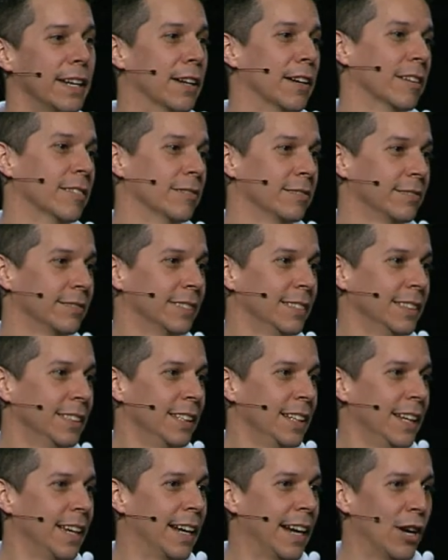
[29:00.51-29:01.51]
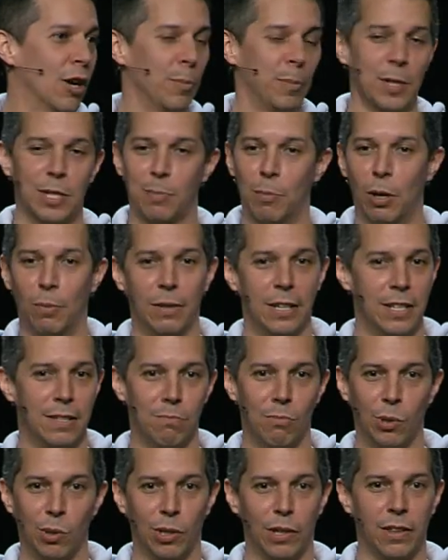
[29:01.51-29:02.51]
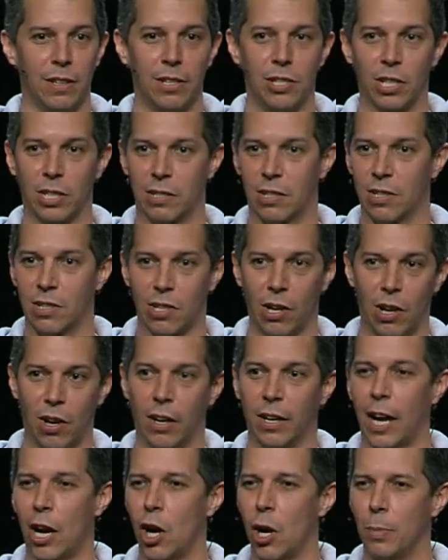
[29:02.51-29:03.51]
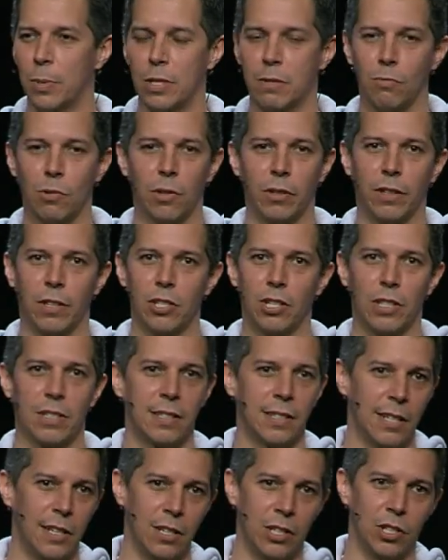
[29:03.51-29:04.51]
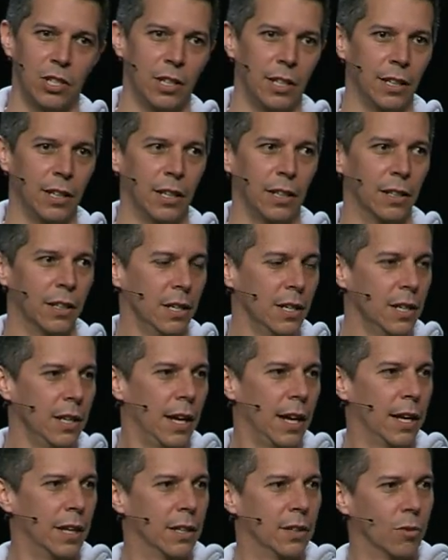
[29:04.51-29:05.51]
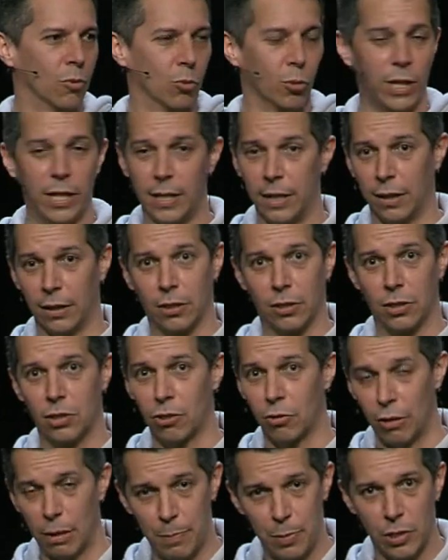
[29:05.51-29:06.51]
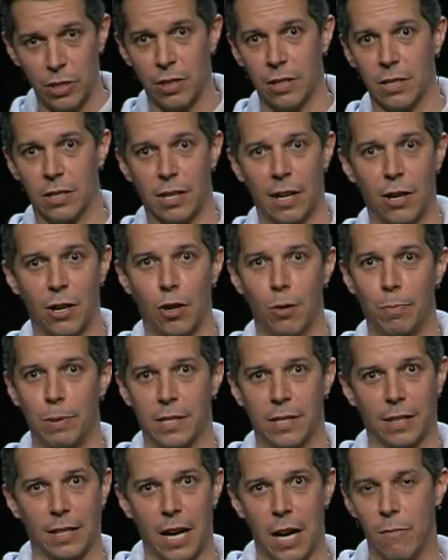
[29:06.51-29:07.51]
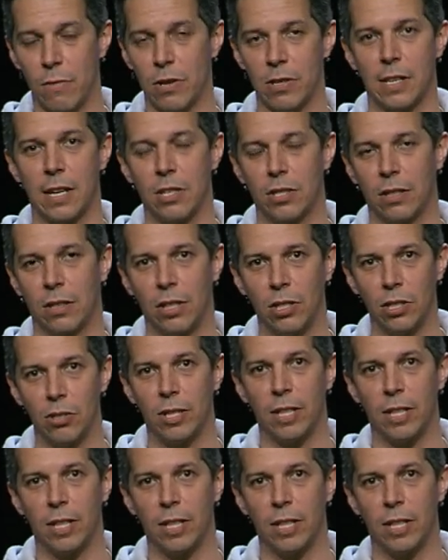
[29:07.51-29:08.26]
here. And I hope this moment is more than just a song. I hope it's more than just teaching and reading the scriptures. I hope it's a conversation that you